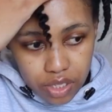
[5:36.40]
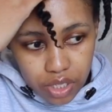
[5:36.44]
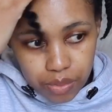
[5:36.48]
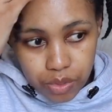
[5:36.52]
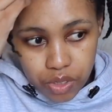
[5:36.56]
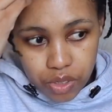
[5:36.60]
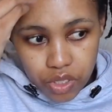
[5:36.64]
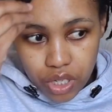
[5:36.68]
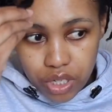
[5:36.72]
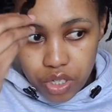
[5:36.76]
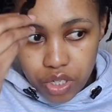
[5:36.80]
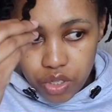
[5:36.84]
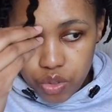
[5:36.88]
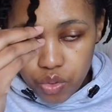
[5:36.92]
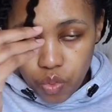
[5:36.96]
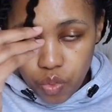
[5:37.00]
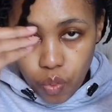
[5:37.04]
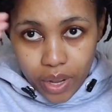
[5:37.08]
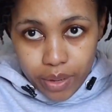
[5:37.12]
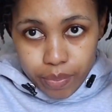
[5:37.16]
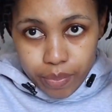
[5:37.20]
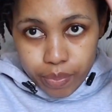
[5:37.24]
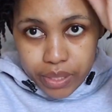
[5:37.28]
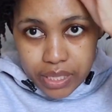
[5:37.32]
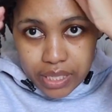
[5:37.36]
Hey guys,
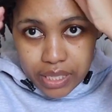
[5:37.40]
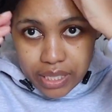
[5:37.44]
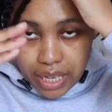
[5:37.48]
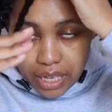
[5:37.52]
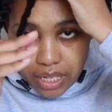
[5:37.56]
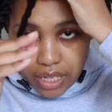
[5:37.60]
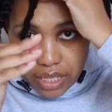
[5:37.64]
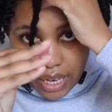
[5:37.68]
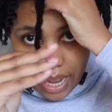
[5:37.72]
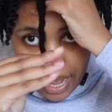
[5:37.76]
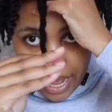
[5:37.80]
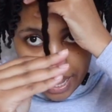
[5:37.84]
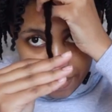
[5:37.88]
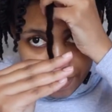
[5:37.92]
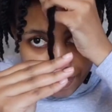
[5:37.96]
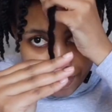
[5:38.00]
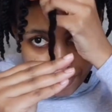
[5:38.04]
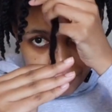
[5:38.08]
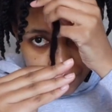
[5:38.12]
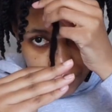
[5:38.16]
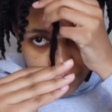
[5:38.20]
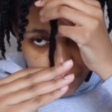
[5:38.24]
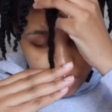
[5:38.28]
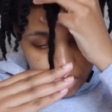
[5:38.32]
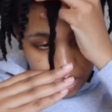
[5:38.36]
so
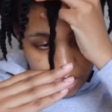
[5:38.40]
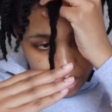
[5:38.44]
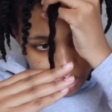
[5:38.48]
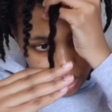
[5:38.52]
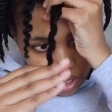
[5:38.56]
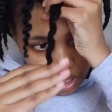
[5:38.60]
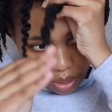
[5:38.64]
initially I